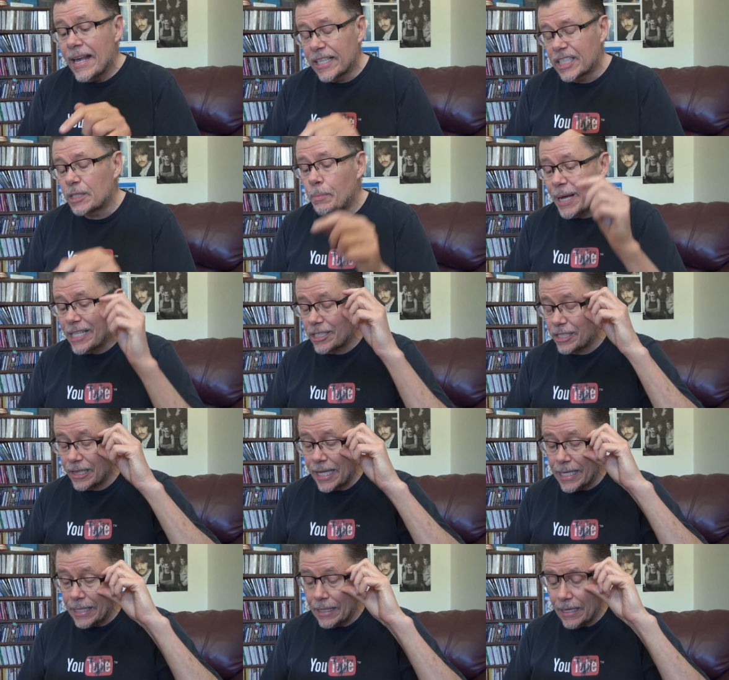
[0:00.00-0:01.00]

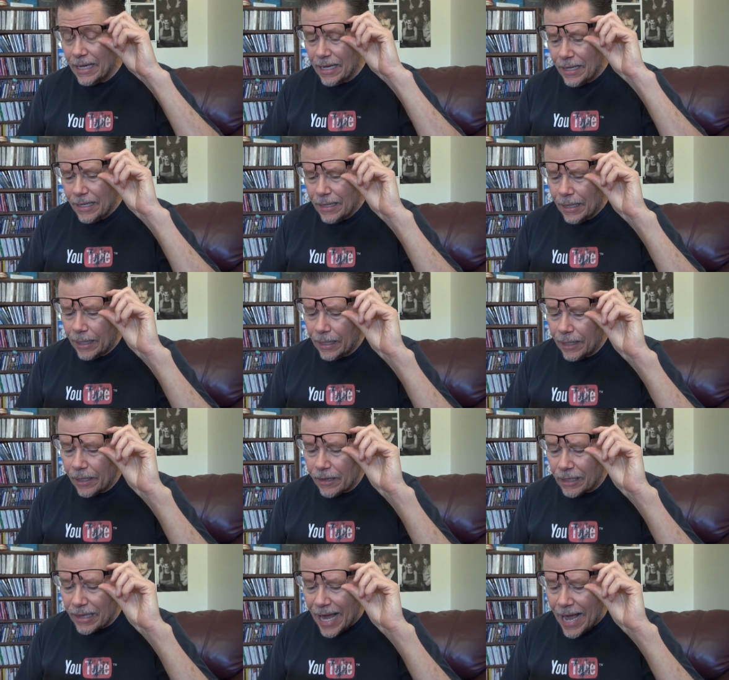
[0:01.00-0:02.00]
Especially
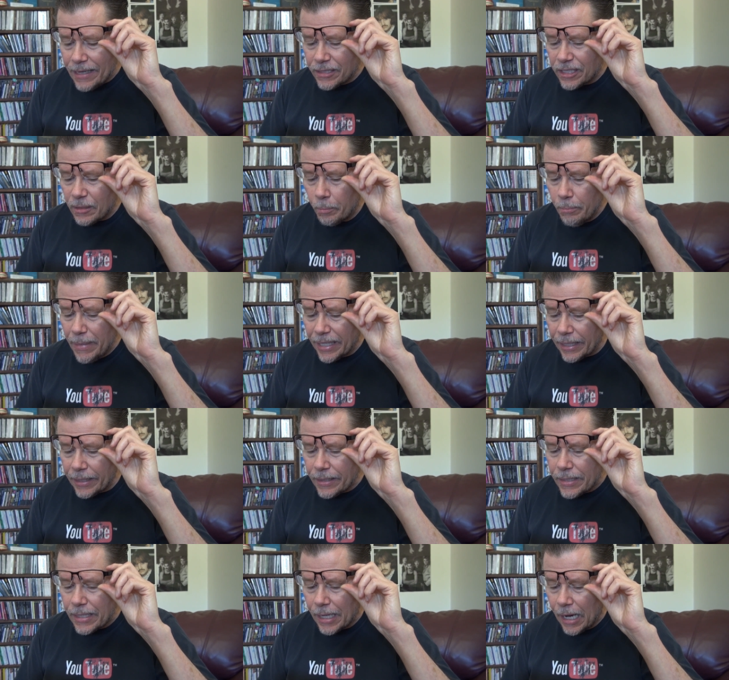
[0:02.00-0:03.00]
the last
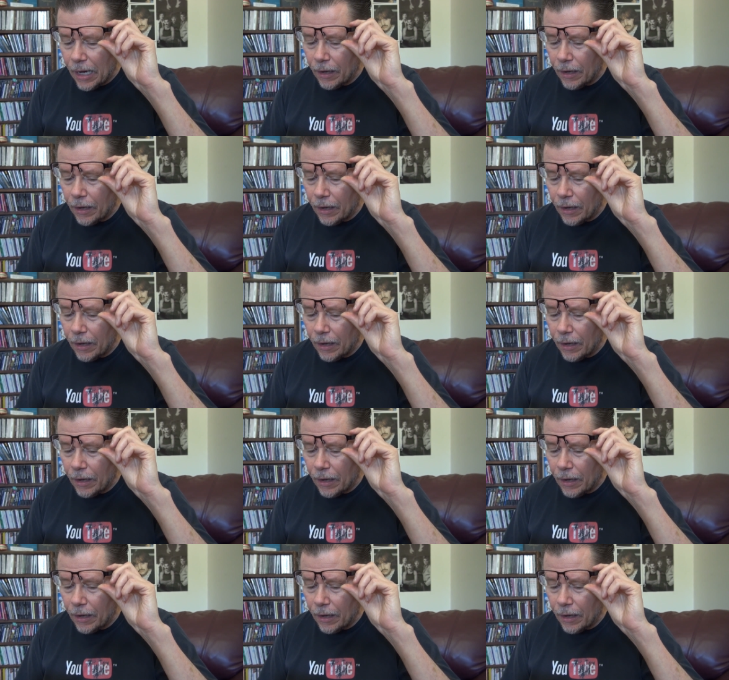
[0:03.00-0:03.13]
minute